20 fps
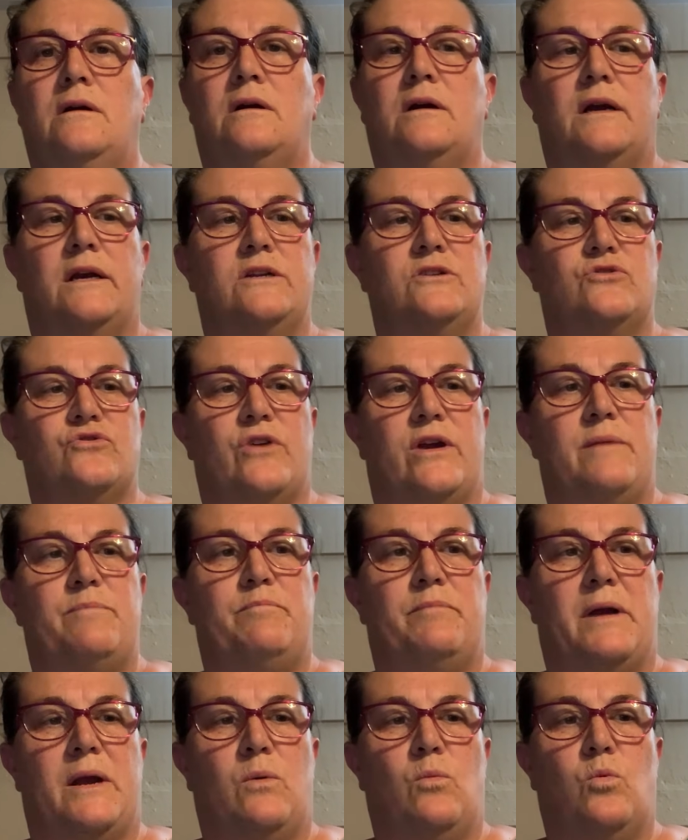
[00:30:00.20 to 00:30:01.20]
I drape
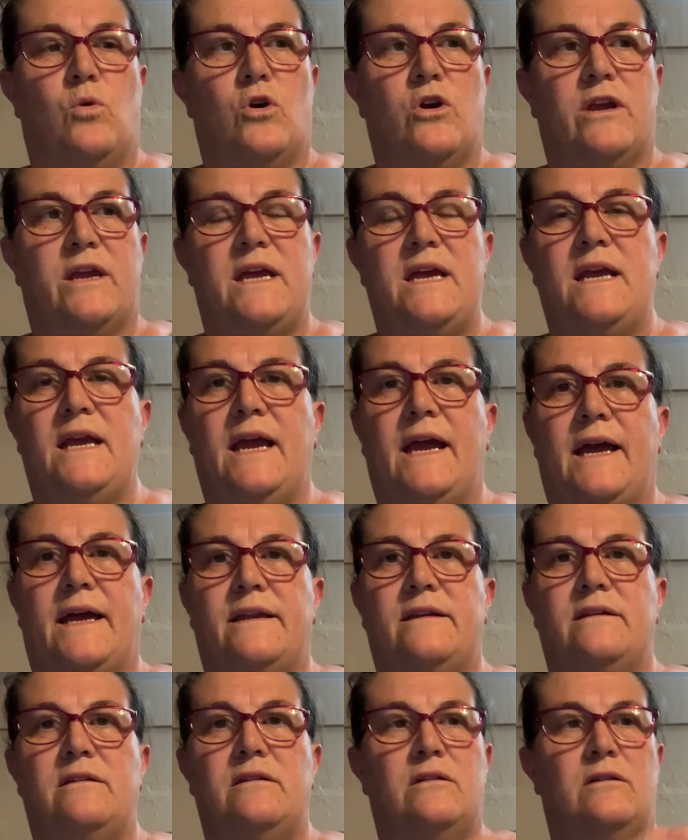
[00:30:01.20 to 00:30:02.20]
my working
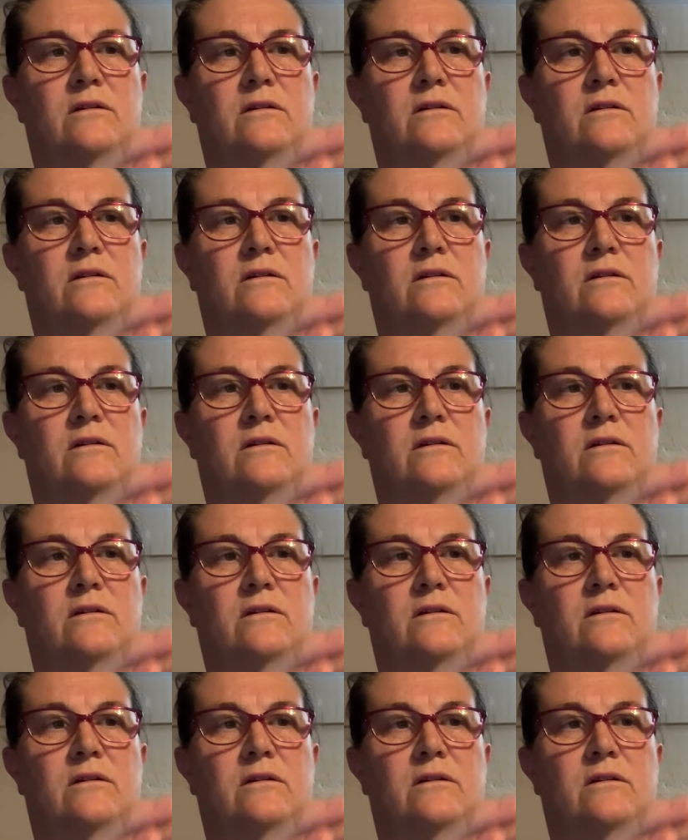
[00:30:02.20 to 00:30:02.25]
end